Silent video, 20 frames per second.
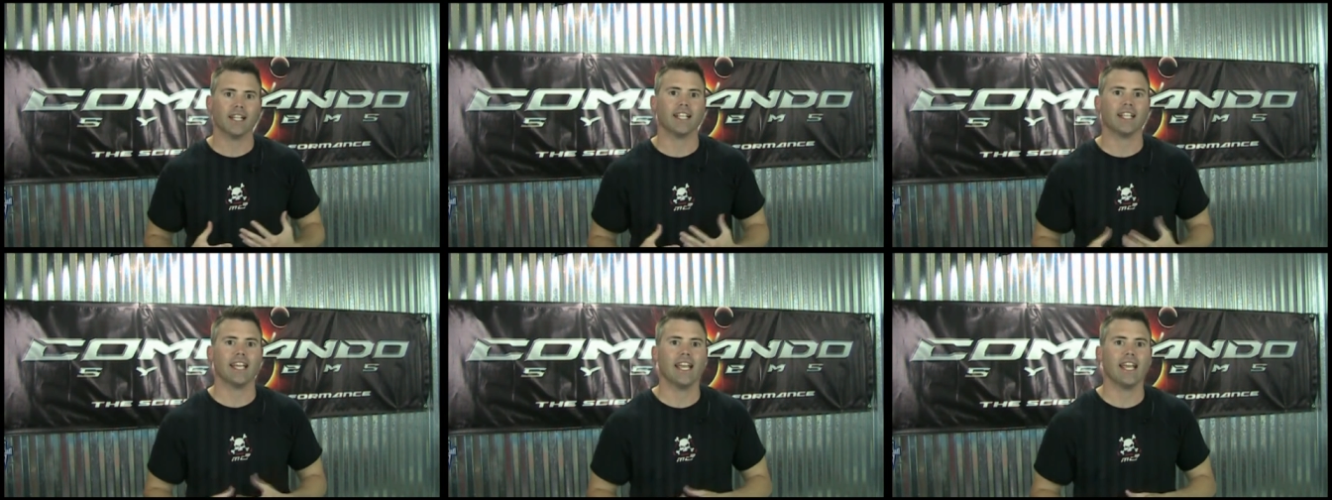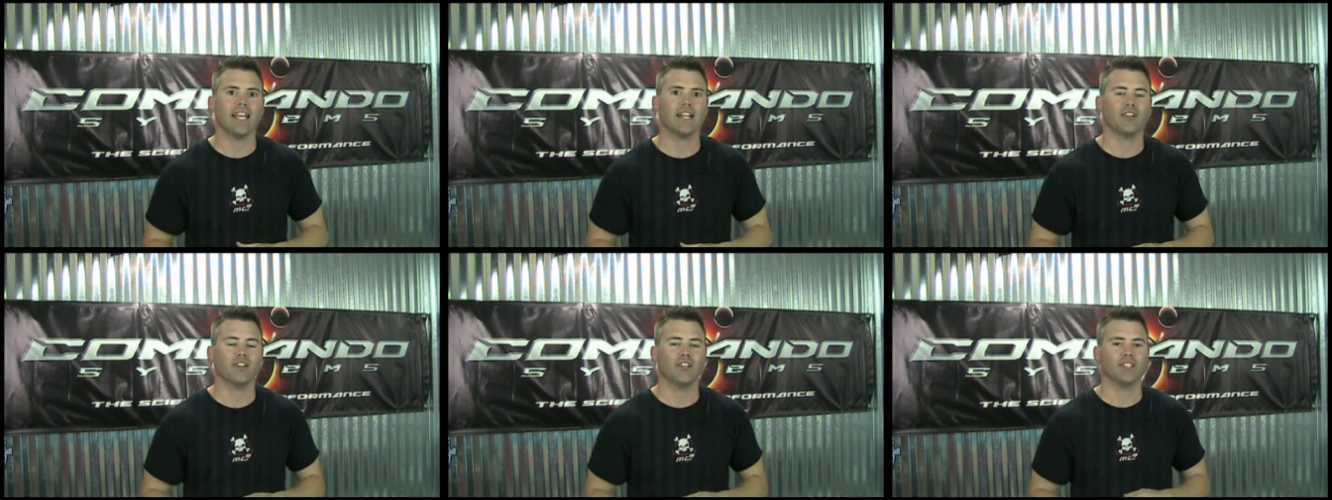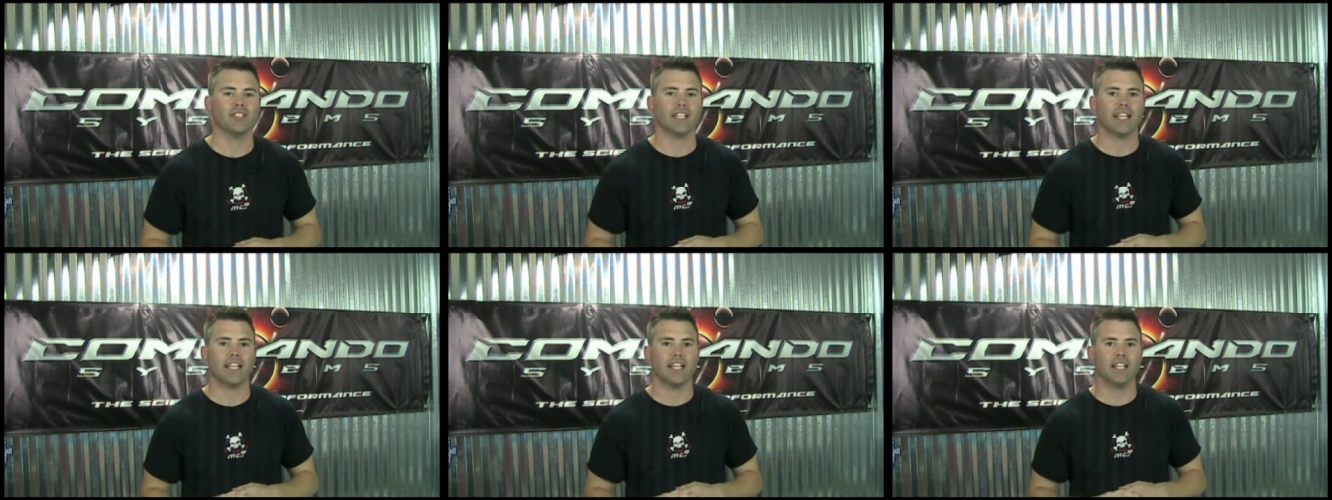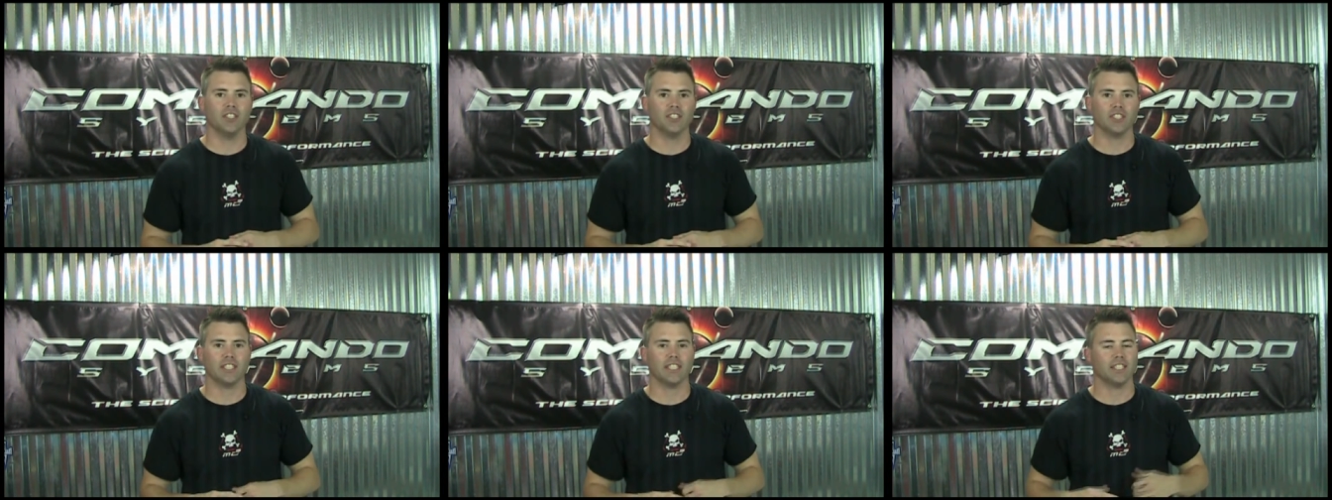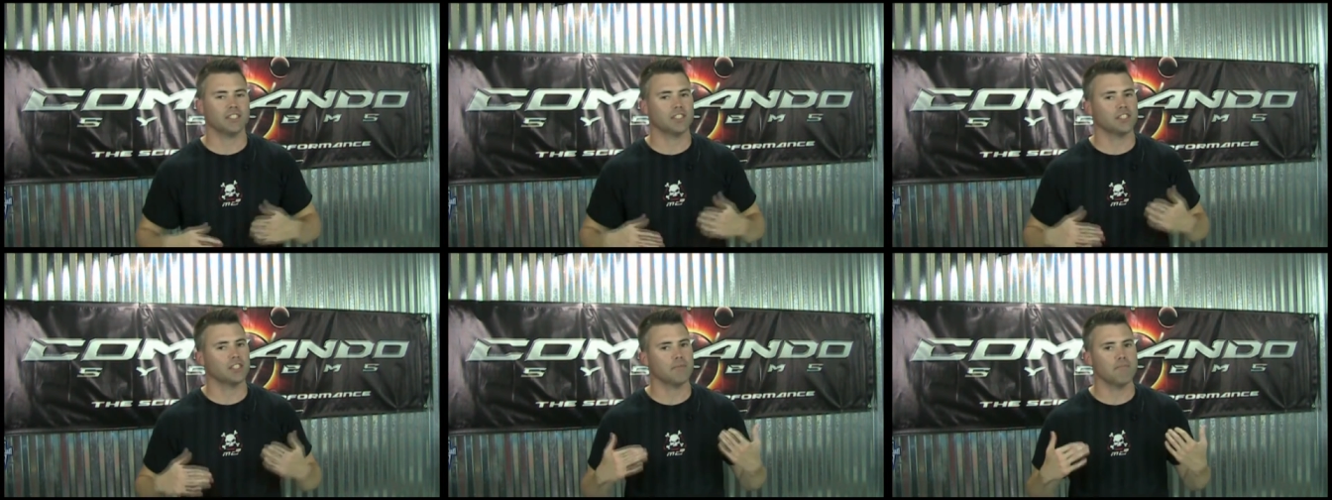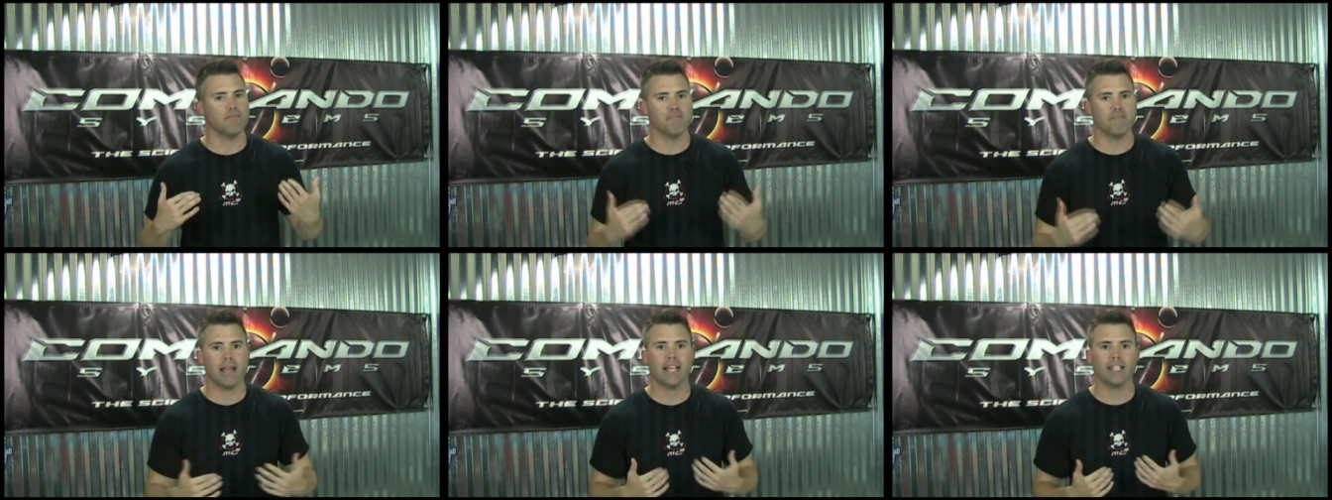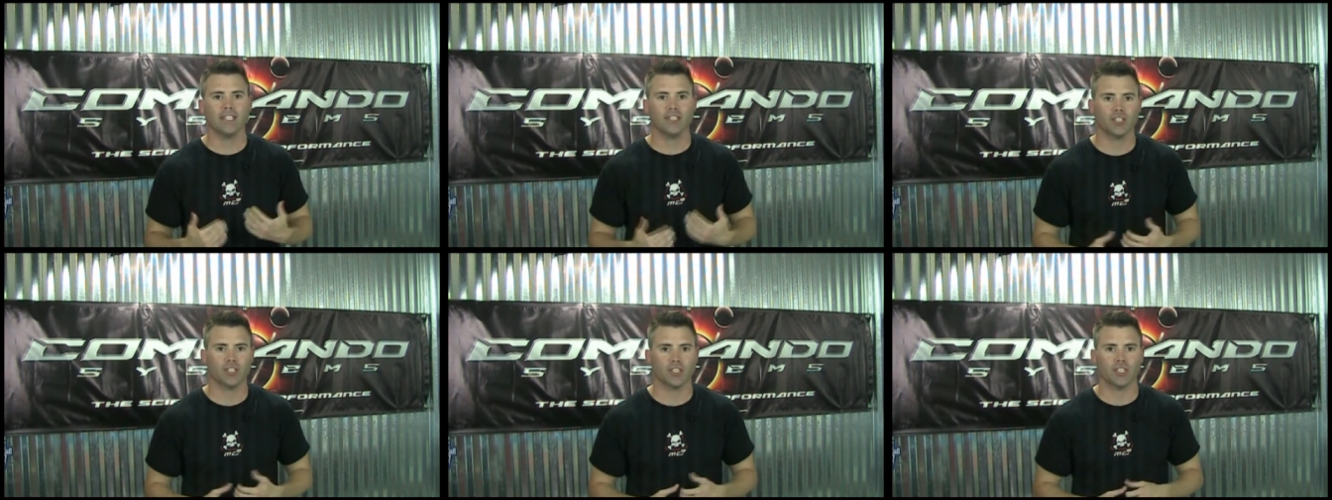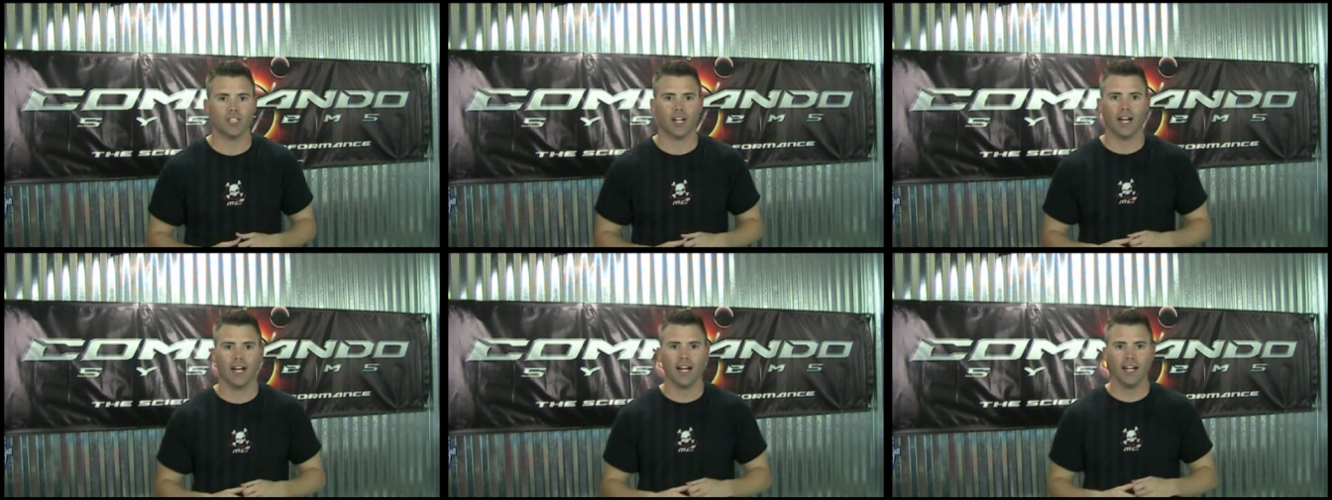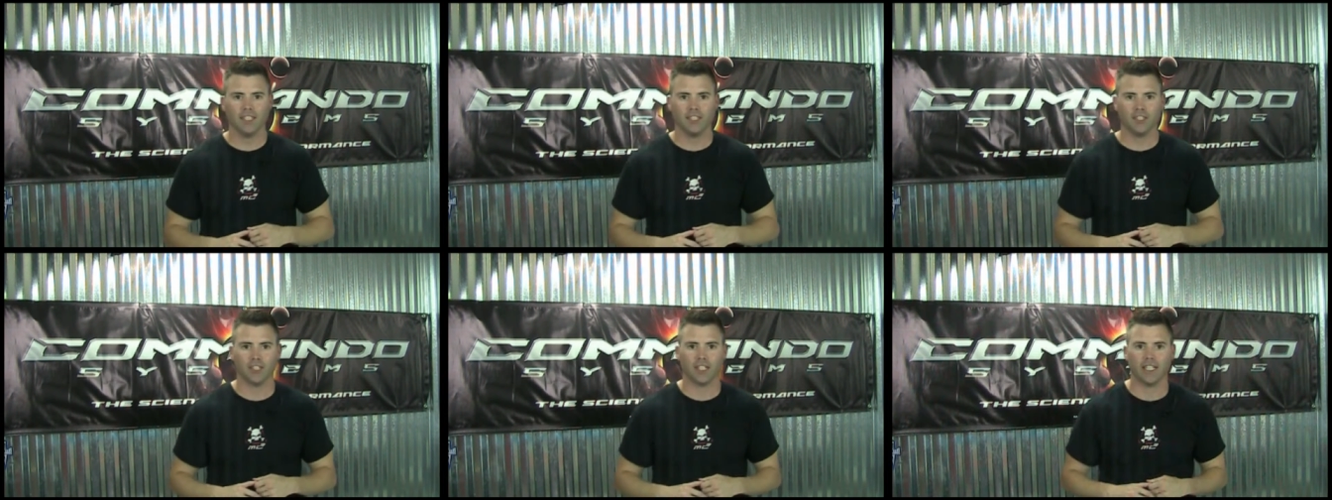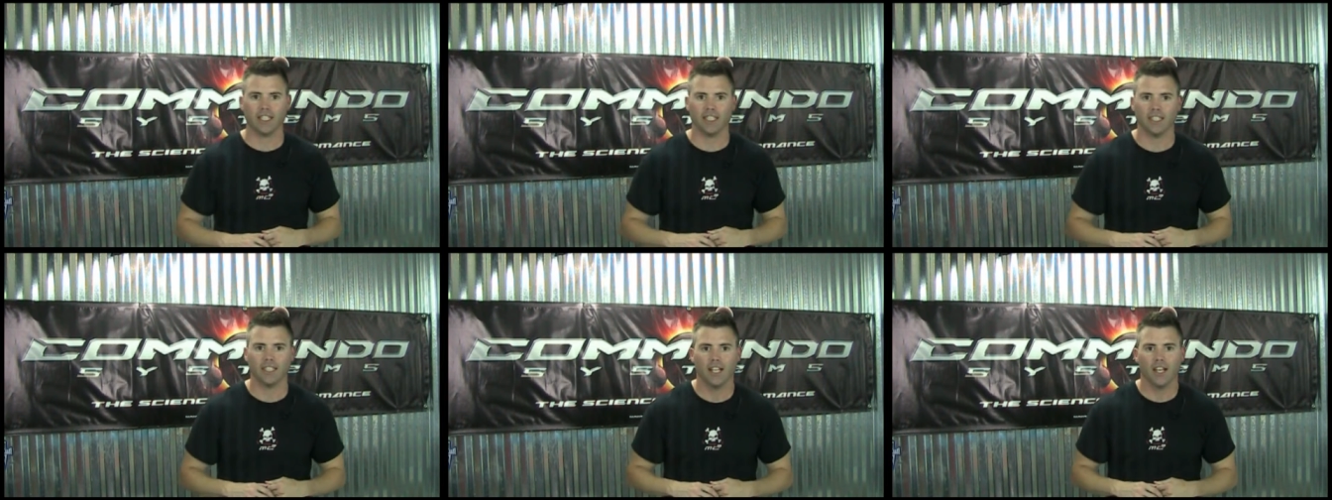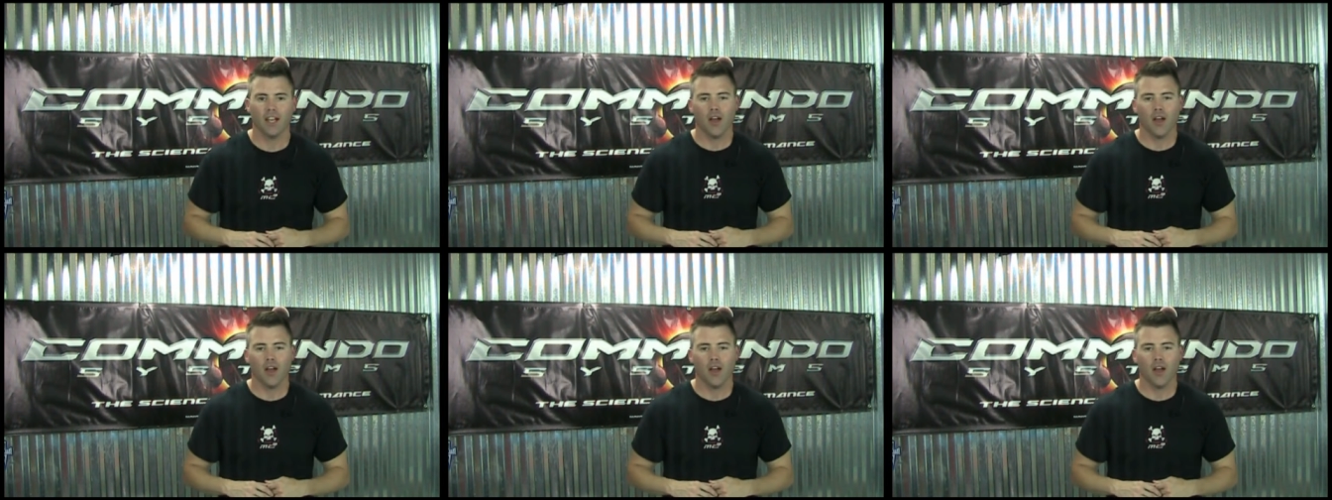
to gain all-day energy is just make sure you're hydrated.